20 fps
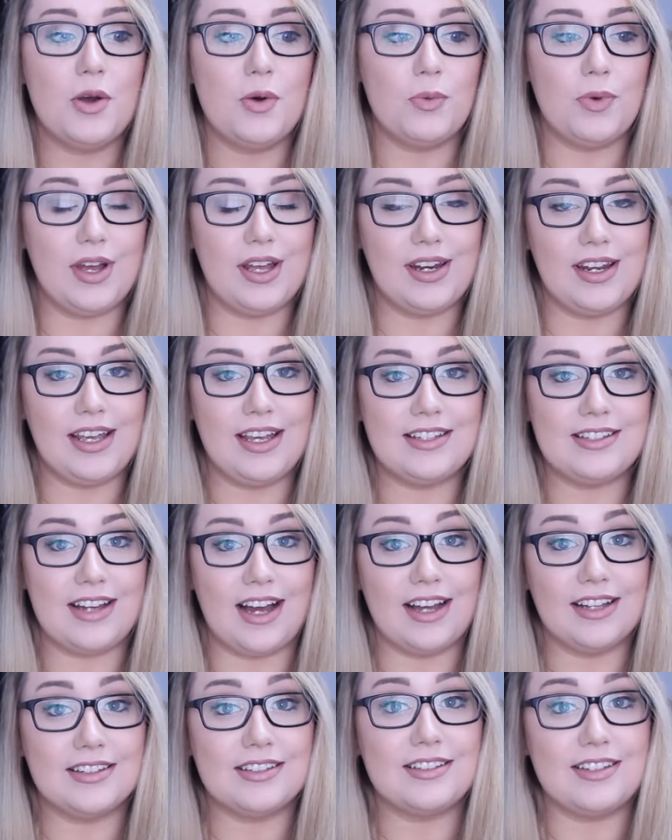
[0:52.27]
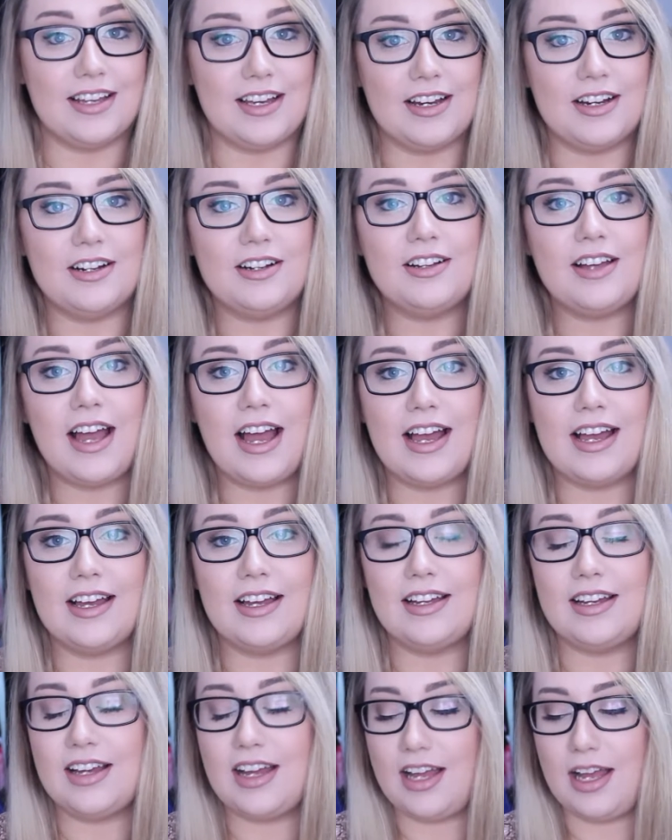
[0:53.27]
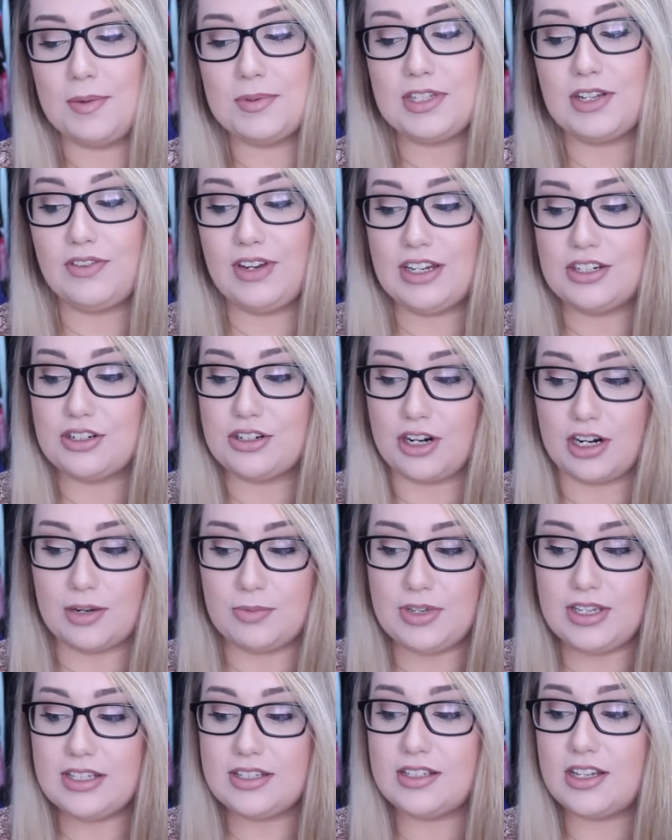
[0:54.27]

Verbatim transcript: when it's on sale at um, Salvation Army.